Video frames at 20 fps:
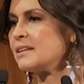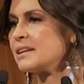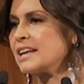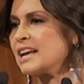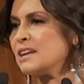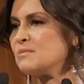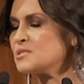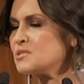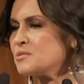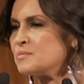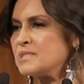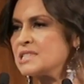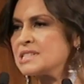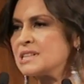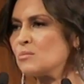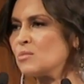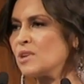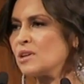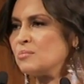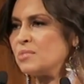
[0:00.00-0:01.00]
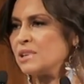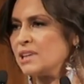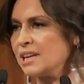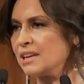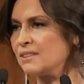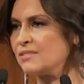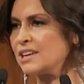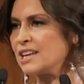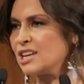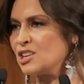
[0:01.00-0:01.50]
that comes from someone
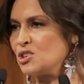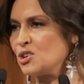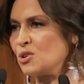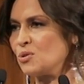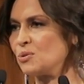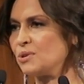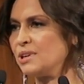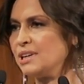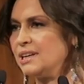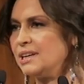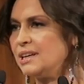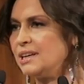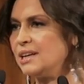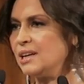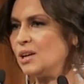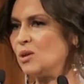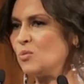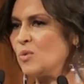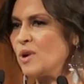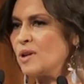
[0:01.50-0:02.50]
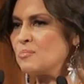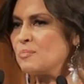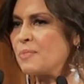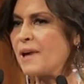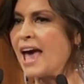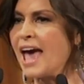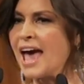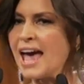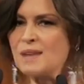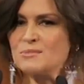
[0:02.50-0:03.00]
believing in you, when
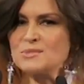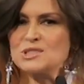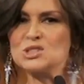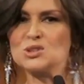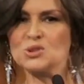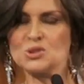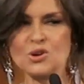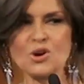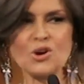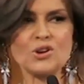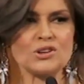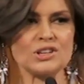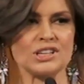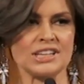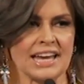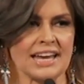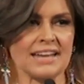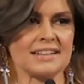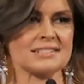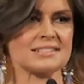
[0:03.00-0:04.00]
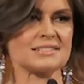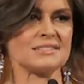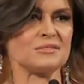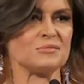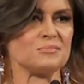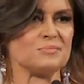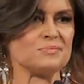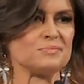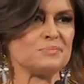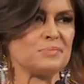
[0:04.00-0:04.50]
perhaps you're not yet
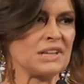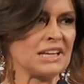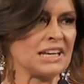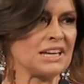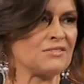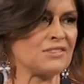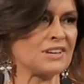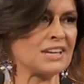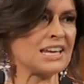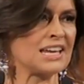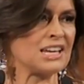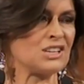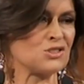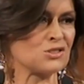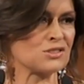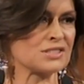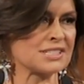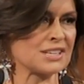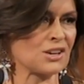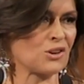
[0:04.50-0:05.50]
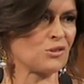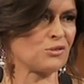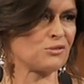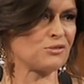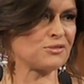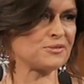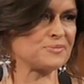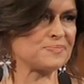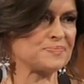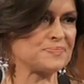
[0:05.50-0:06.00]
believing in
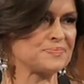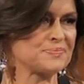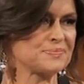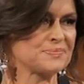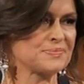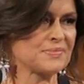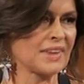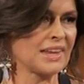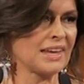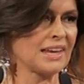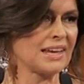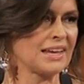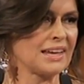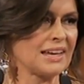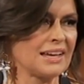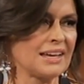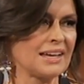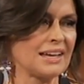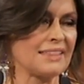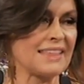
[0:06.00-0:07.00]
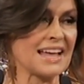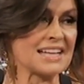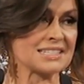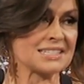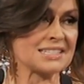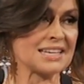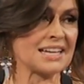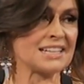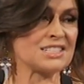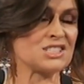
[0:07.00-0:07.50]
yourself. That
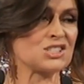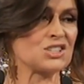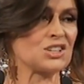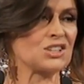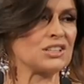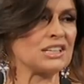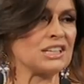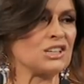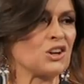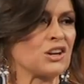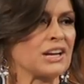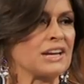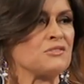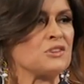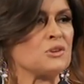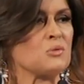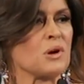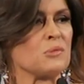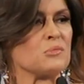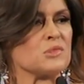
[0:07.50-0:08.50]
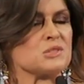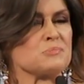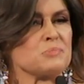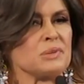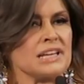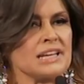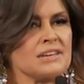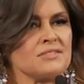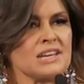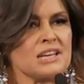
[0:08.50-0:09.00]
said, certainly not everyone was
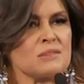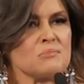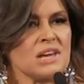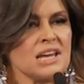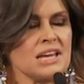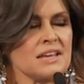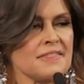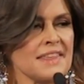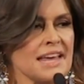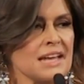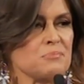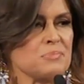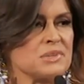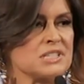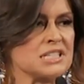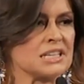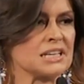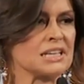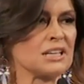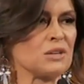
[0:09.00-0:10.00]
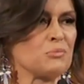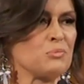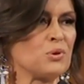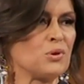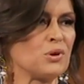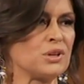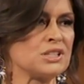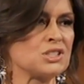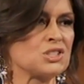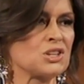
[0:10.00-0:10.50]
believing in me at that particular
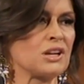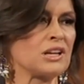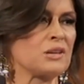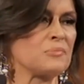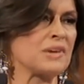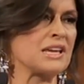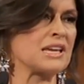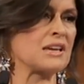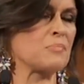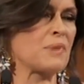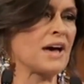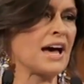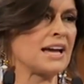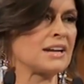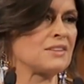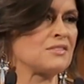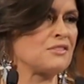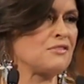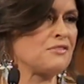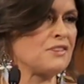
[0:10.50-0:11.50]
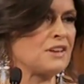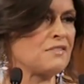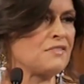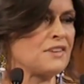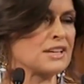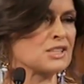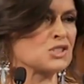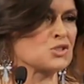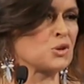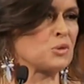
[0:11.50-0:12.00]
point. Dolly being a part of the
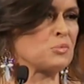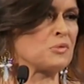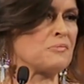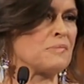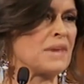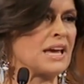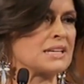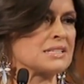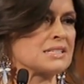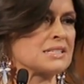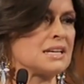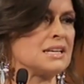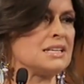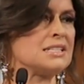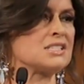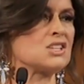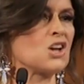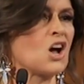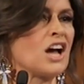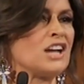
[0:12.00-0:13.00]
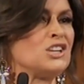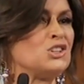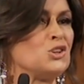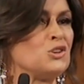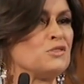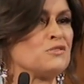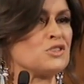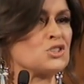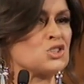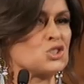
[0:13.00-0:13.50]
Fairfax group of magazines, I
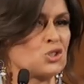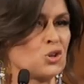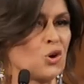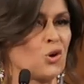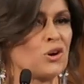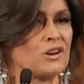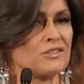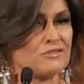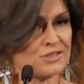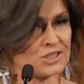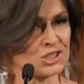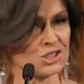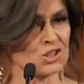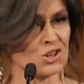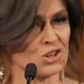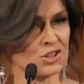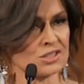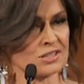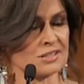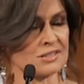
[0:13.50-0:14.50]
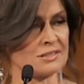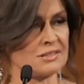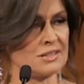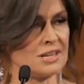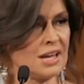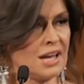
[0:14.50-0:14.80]
knew for sure and for certain